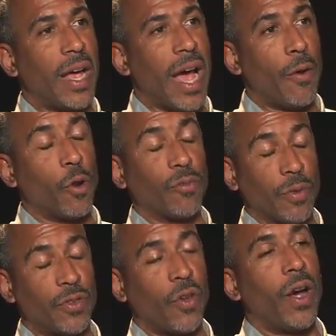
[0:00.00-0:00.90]
how it goes from
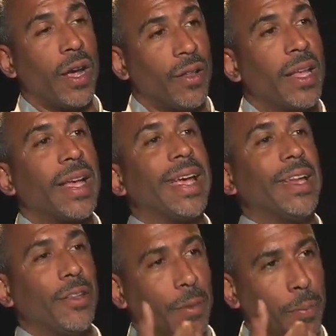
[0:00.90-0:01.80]
the soil
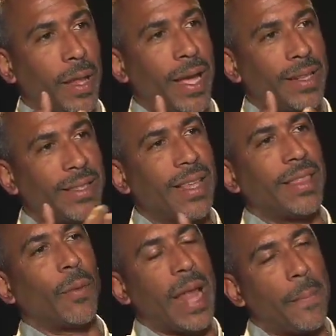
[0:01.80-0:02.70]
into the plants, and
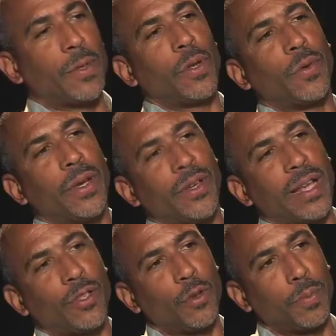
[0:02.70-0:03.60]
then what happens when you
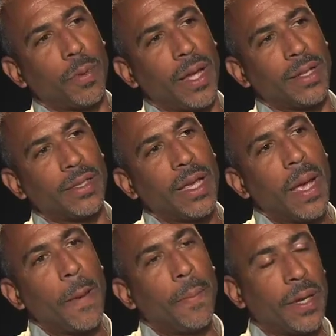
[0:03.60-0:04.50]
ingest those plants,
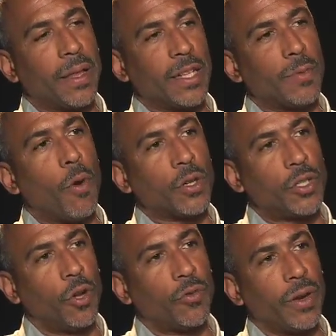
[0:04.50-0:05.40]
particularly in small
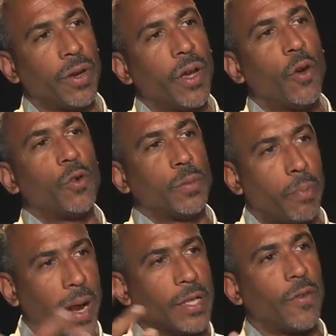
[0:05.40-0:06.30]
children whose
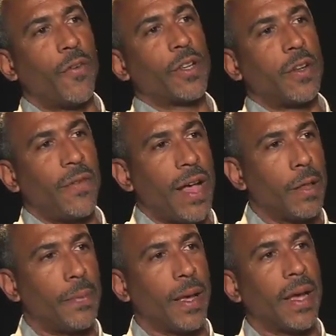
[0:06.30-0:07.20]
brains are first
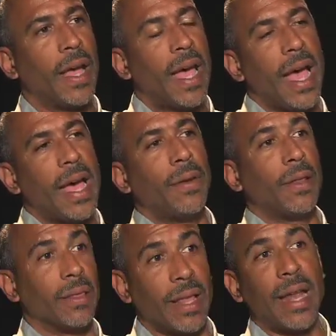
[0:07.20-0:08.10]
developing,
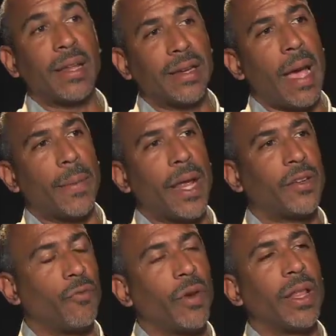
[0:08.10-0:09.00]
and lead
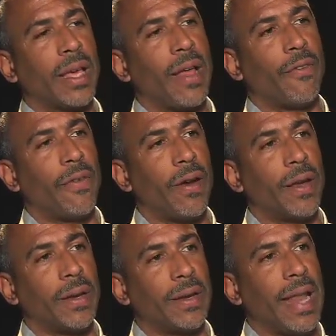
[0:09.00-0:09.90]
contamination really can have a
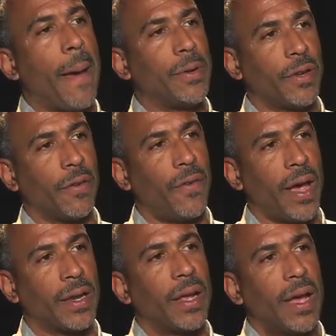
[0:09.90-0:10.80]
very damaging
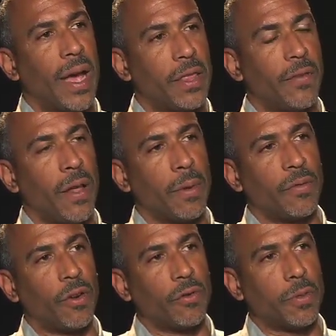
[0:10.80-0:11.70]
effect on the development
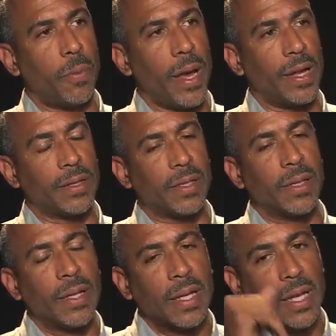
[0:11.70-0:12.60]
of children's brains.
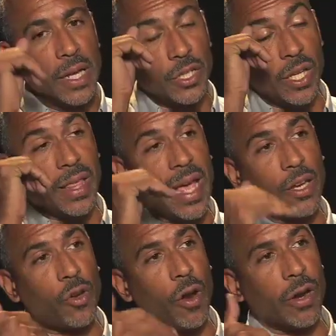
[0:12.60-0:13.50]
She
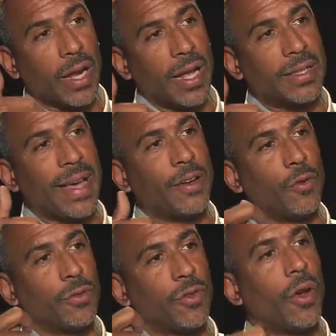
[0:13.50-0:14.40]
then taught her kids how to
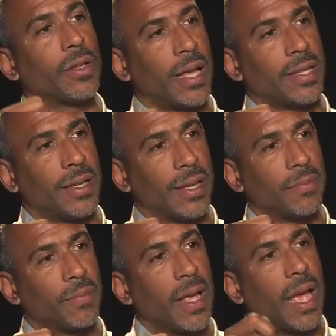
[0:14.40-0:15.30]
do soil testing,
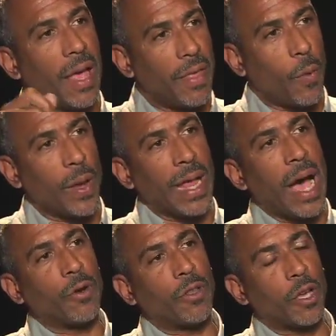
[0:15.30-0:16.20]
and they went
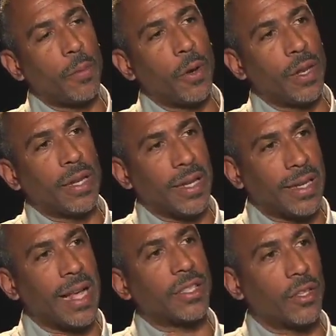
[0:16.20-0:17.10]
out into the community to
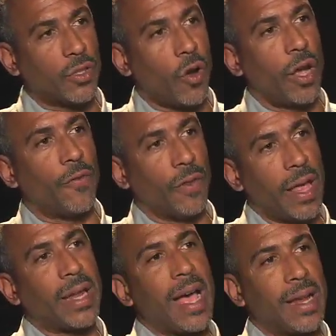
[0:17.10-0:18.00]
test the soil for
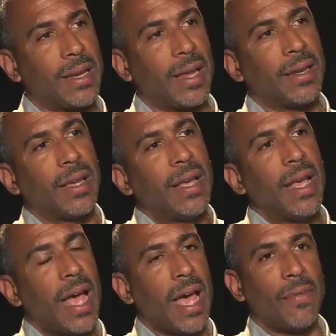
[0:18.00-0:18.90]
lead content,
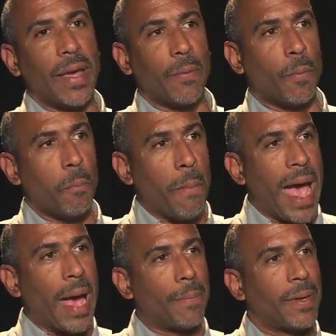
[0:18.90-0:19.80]
and they
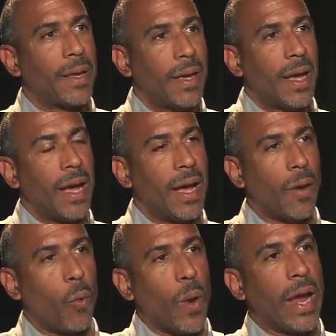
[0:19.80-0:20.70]
mapped
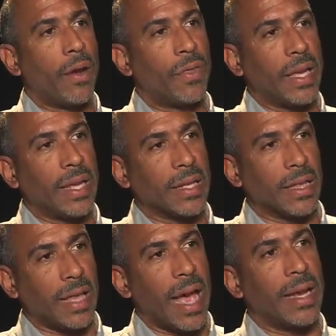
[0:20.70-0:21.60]
where the
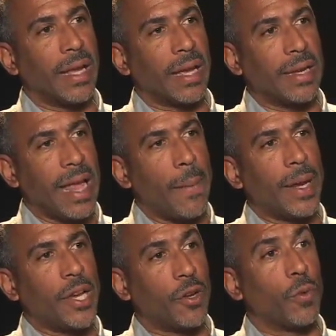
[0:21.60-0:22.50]
lead
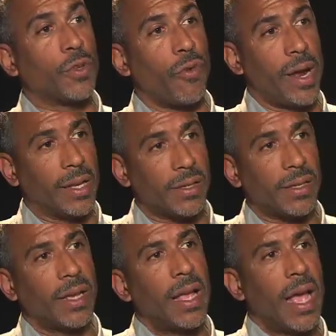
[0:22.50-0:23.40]
contamination was
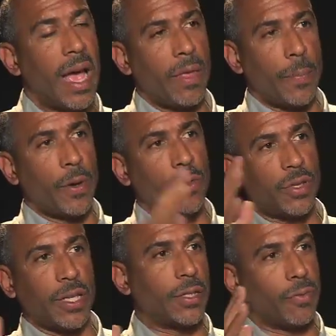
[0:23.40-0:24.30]
greatest, and they
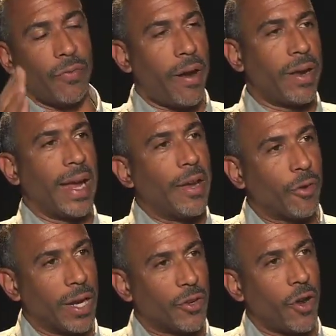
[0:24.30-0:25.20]
produced these very
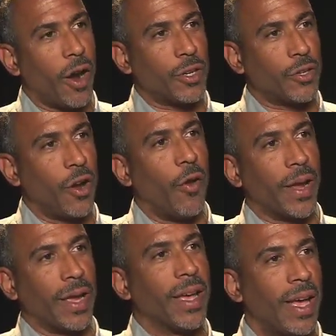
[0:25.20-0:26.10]
intricate charts
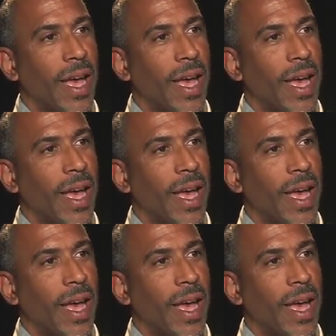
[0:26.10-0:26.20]
showing